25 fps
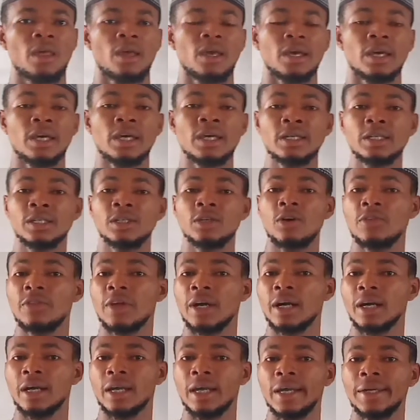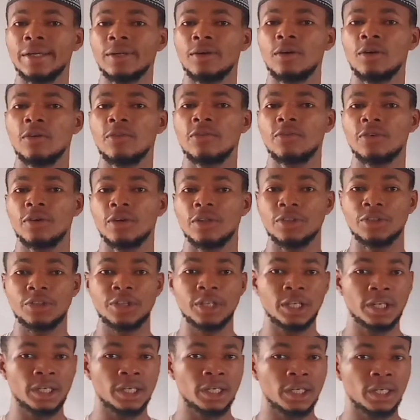any other kind of
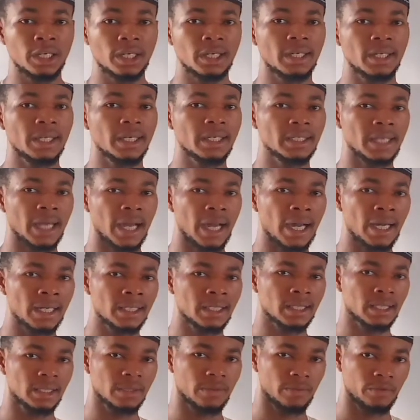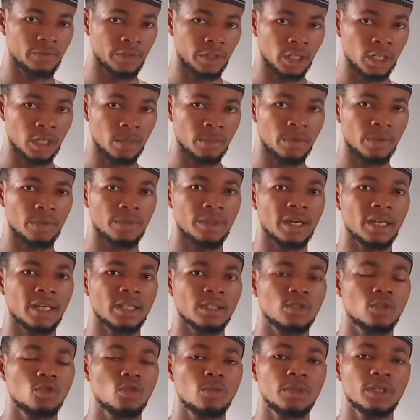3-lettered verb
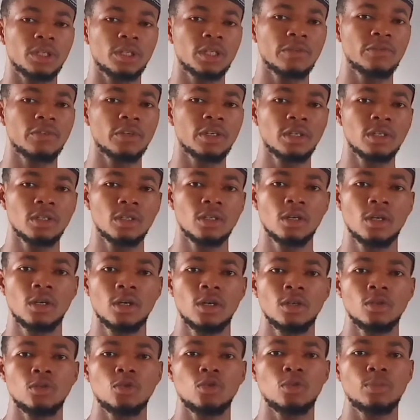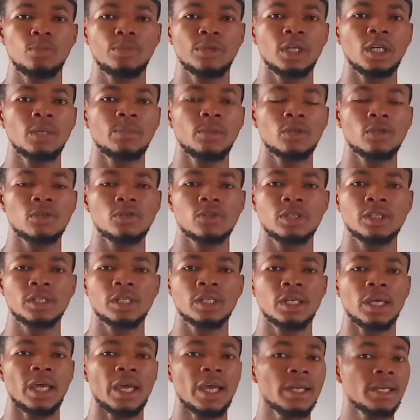that you'll be given, you will be able to
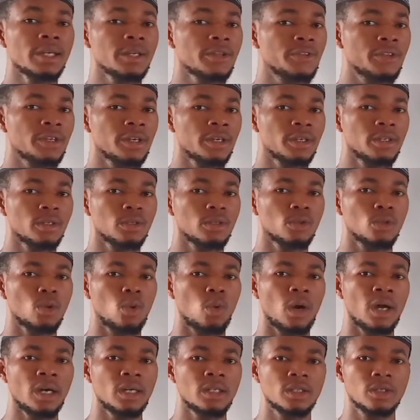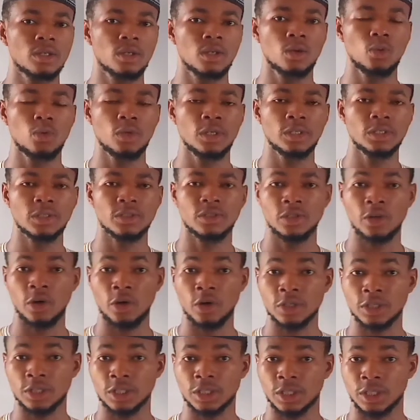say anything you want with
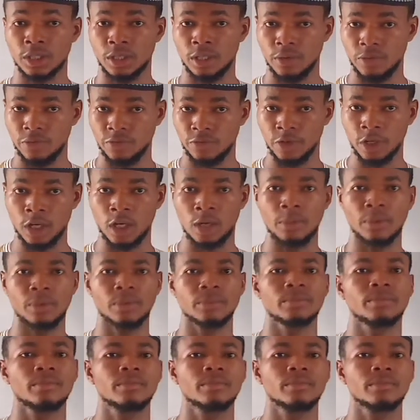such verb.